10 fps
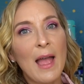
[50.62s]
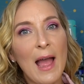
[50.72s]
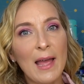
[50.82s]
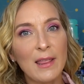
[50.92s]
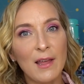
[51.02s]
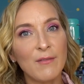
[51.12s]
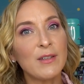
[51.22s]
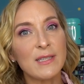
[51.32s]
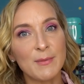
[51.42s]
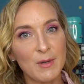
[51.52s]
I
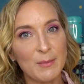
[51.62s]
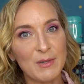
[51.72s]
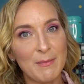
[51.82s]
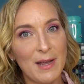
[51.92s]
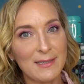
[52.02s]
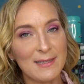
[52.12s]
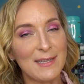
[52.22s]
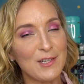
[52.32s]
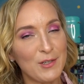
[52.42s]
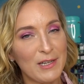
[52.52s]
love subscription boxes
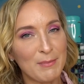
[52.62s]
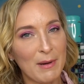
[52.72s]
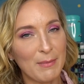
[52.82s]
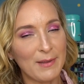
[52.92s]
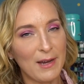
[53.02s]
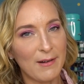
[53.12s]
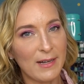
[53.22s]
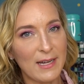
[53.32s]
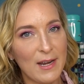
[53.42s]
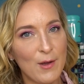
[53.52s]
as you guys probably
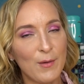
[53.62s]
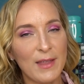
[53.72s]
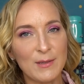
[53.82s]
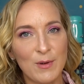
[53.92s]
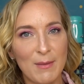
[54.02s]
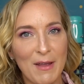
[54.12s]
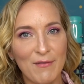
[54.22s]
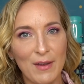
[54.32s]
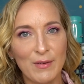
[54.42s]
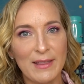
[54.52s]
already know that's one of my
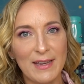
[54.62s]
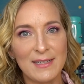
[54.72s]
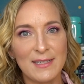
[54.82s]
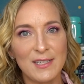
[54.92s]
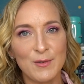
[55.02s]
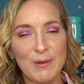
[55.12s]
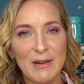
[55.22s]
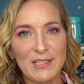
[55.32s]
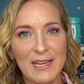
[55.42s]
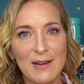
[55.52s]
favorite things to do on
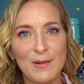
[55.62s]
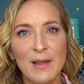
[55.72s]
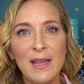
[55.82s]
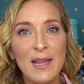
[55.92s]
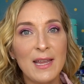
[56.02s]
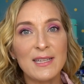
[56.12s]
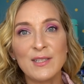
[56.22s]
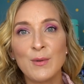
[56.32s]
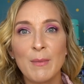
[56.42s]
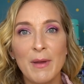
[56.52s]
my channel is
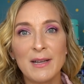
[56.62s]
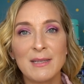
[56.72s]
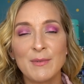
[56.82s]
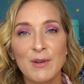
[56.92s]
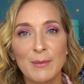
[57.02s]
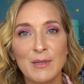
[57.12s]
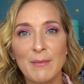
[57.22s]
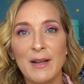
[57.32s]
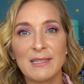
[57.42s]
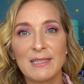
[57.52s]
to unbox subscription
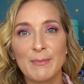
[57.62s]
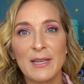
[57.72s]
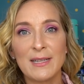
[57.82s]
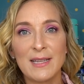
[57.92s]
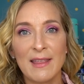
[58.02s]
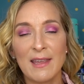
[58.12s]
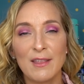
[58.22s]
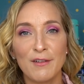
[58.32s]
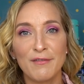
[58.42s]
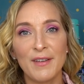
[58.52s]
boxes because I
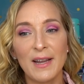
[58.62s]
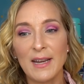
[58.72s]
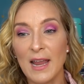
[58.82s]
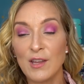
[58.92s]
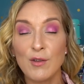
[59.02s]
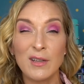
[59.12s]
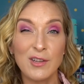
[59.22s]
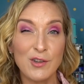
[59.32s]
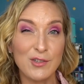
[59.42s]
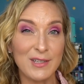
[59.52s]
think they're fun and you
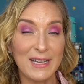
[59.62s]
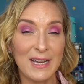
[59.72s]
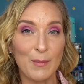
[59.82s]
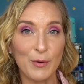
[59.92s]
can usually get a